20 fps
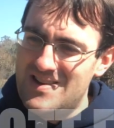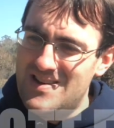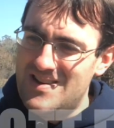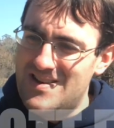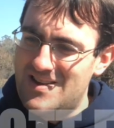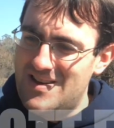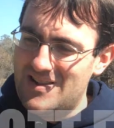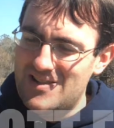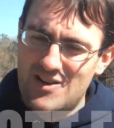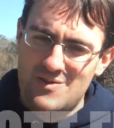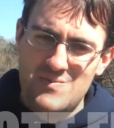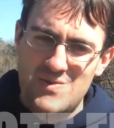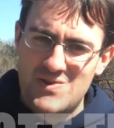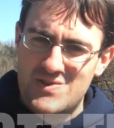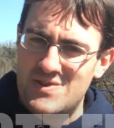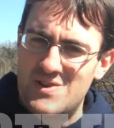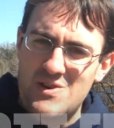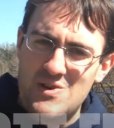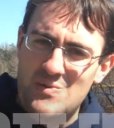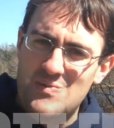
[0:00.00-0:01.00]
Uh, I love
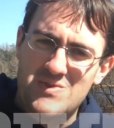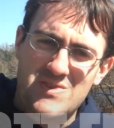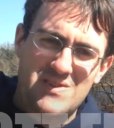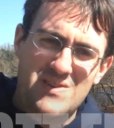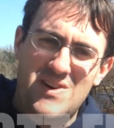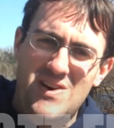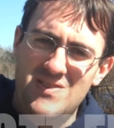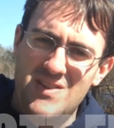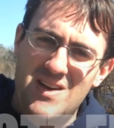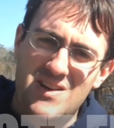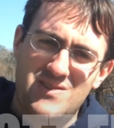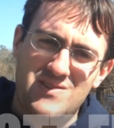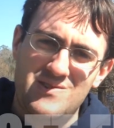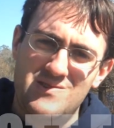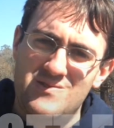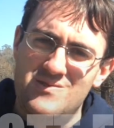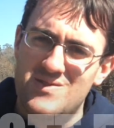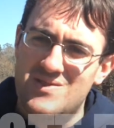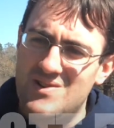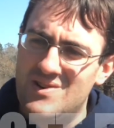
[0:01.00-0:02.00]
museums and all that
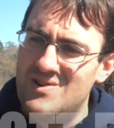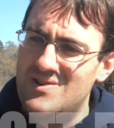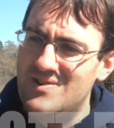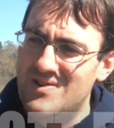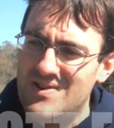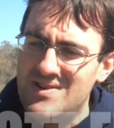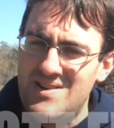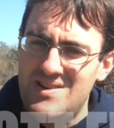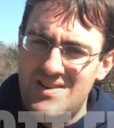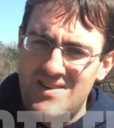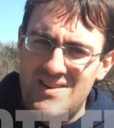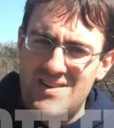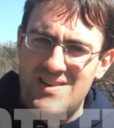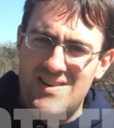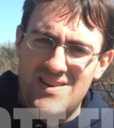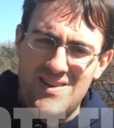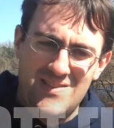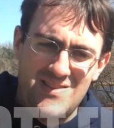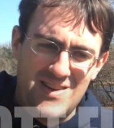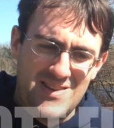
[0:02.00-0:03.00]
too, so
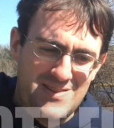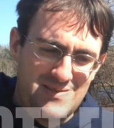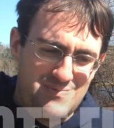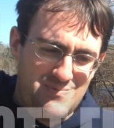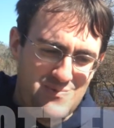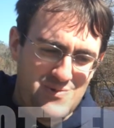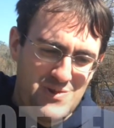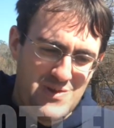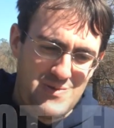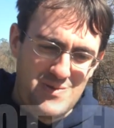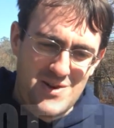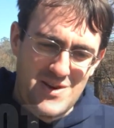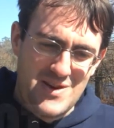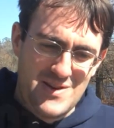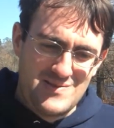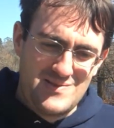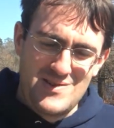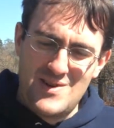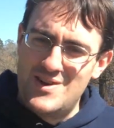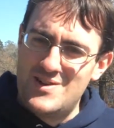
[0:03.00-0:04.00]
uh, that's really what
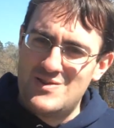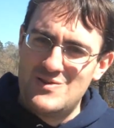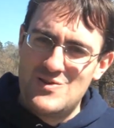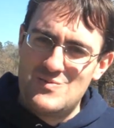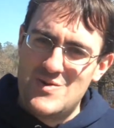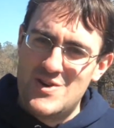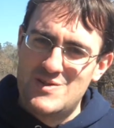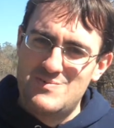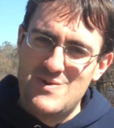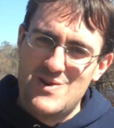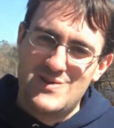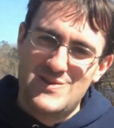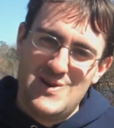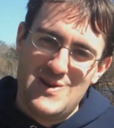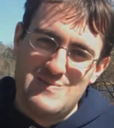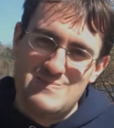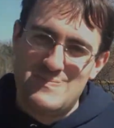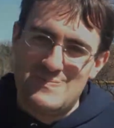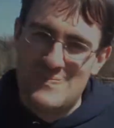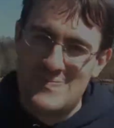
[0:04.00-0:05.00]
I try and do in my spare
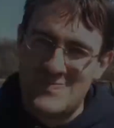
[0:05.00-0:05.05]
time.